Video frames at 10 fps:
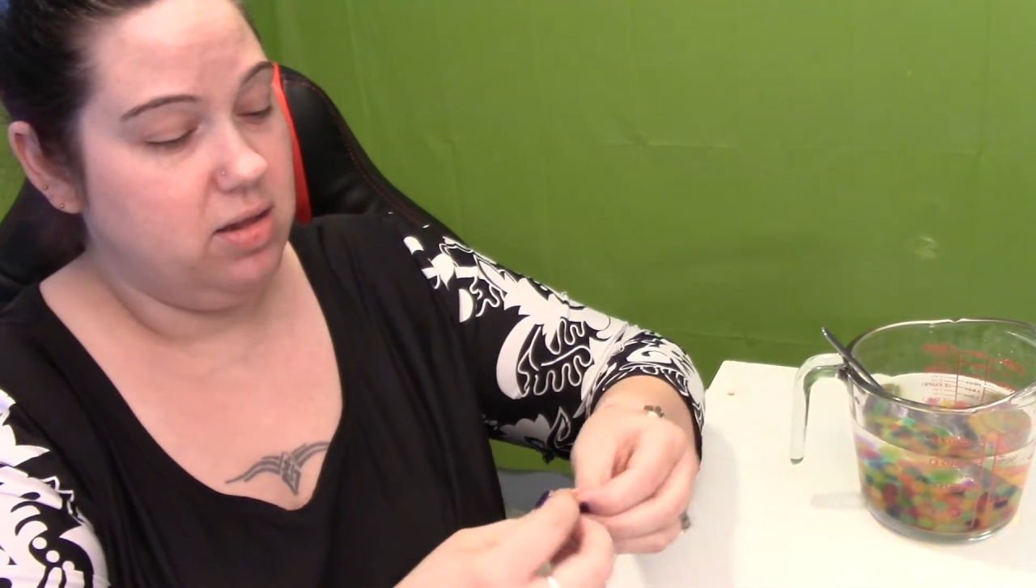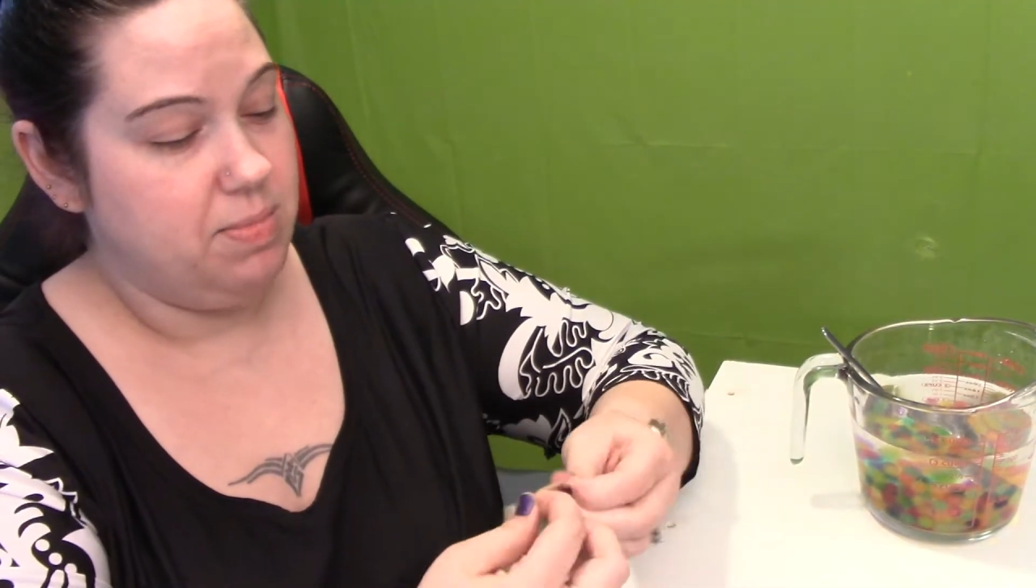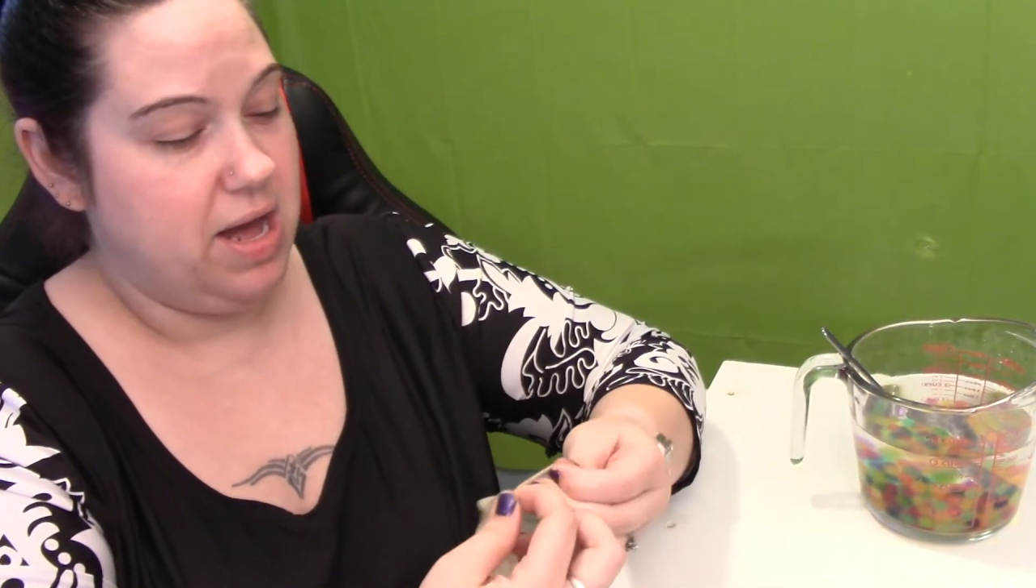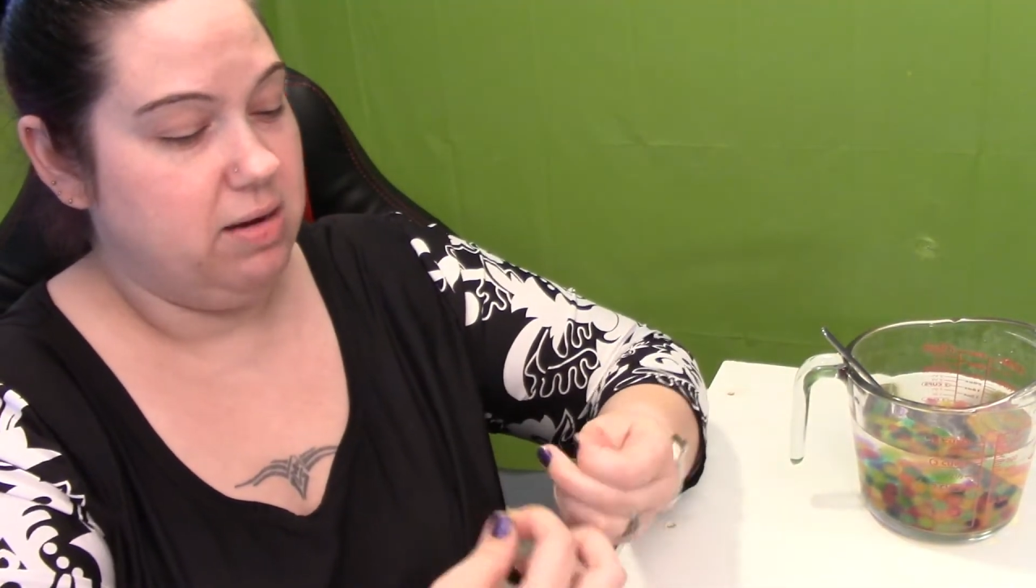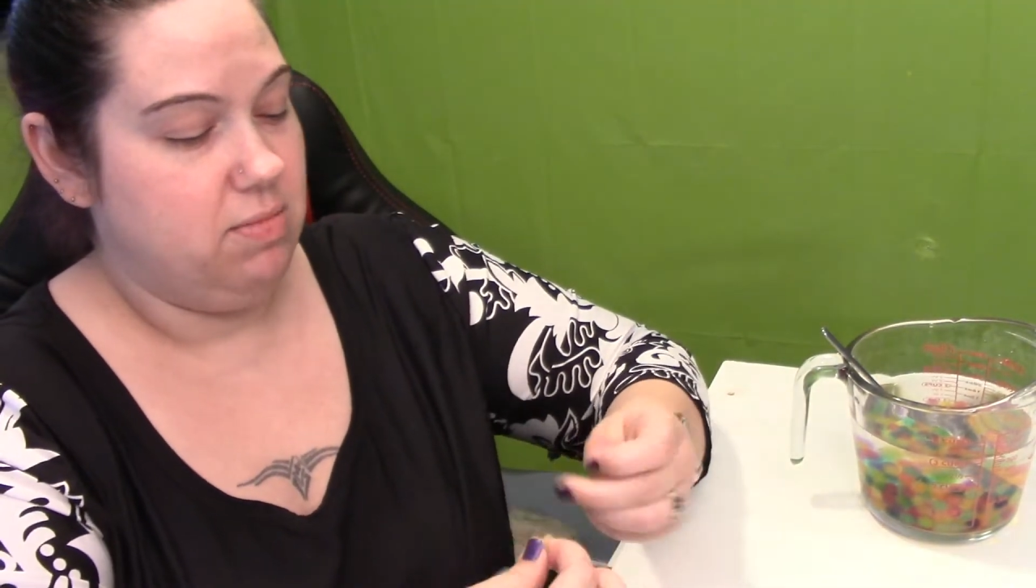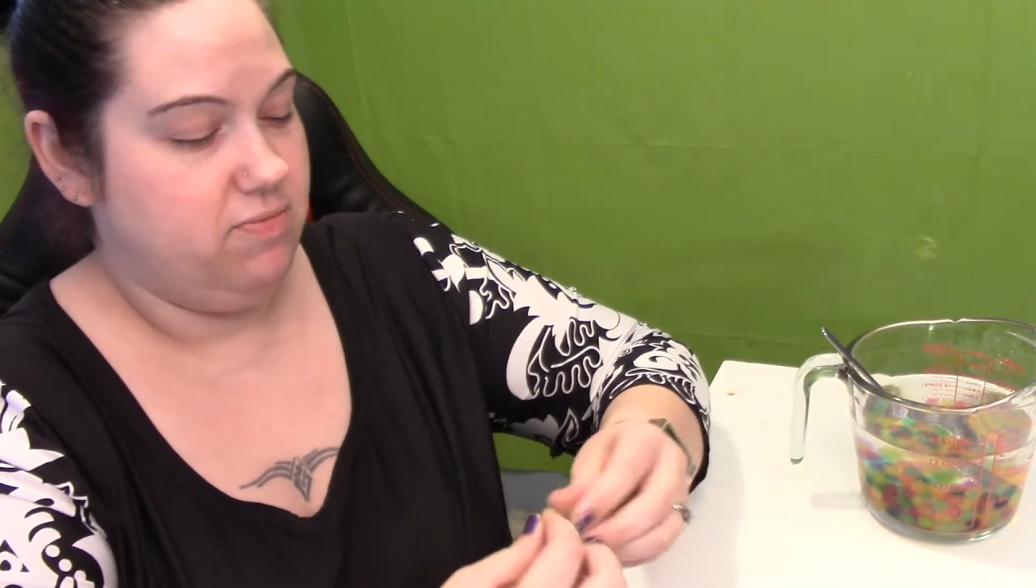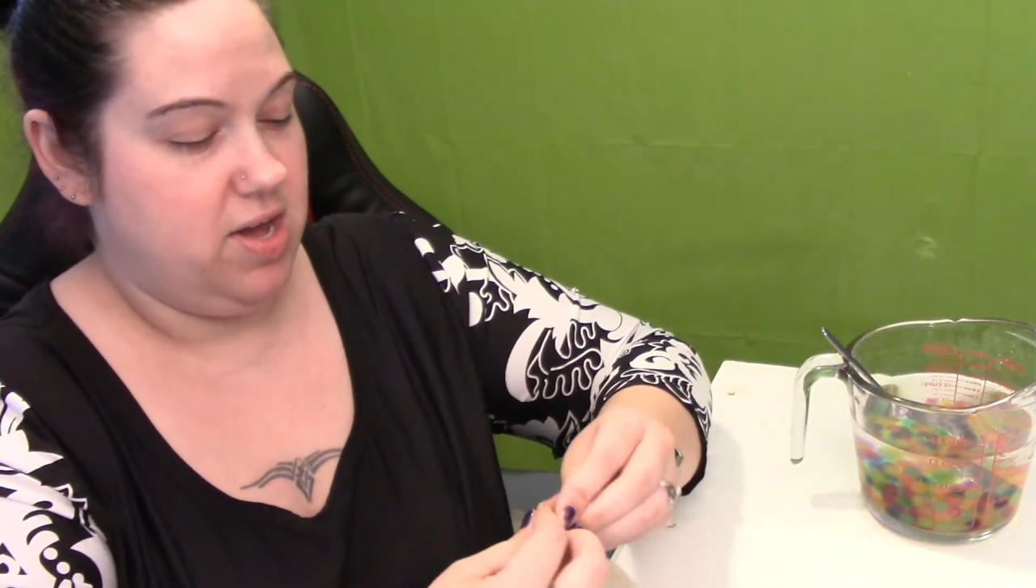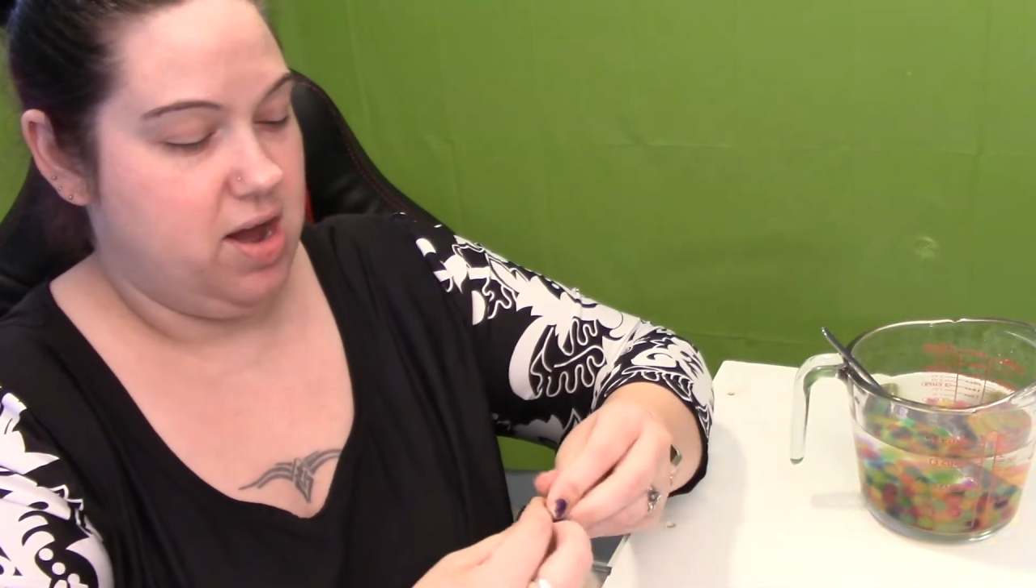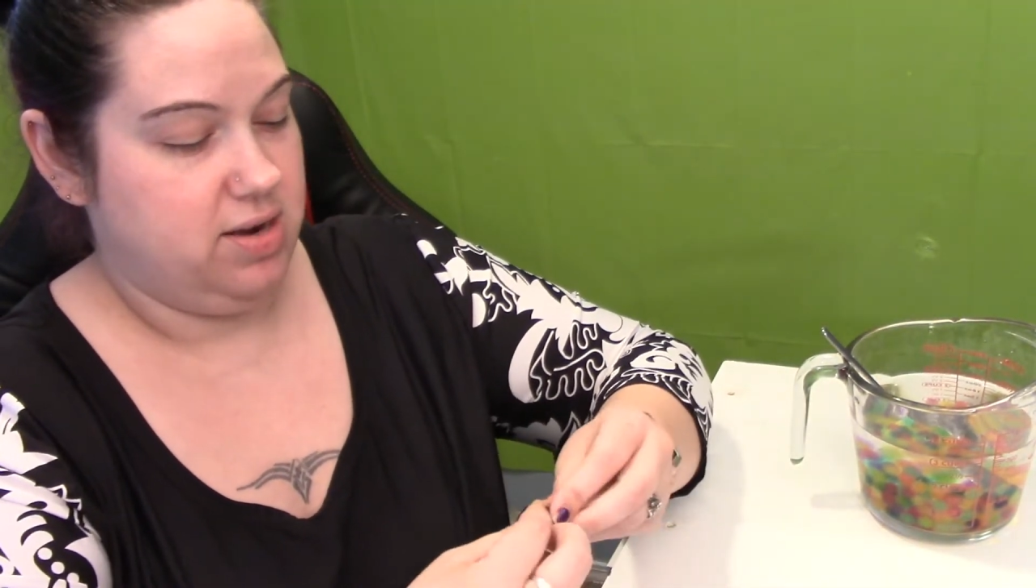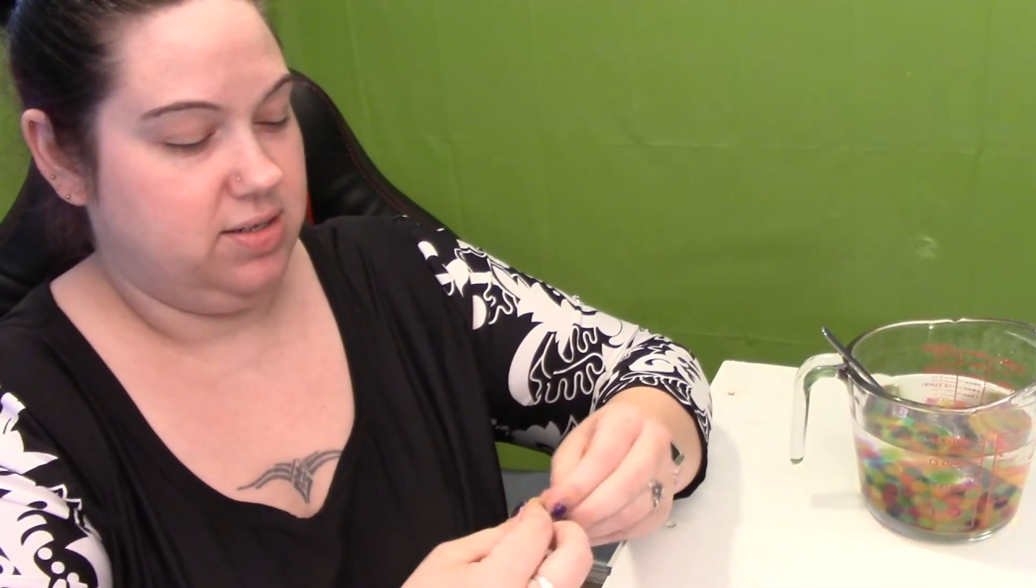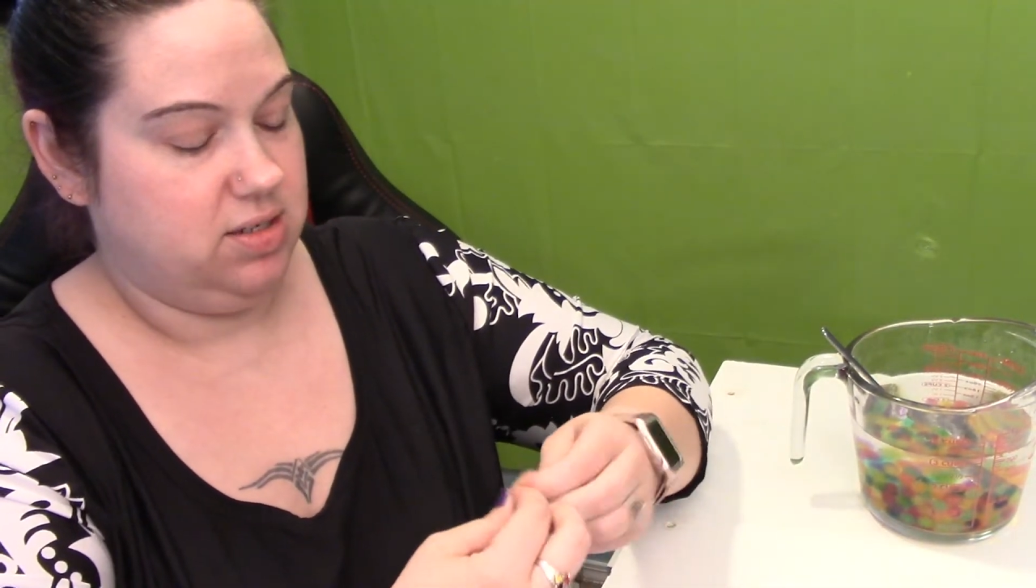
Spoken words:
the bottom of that.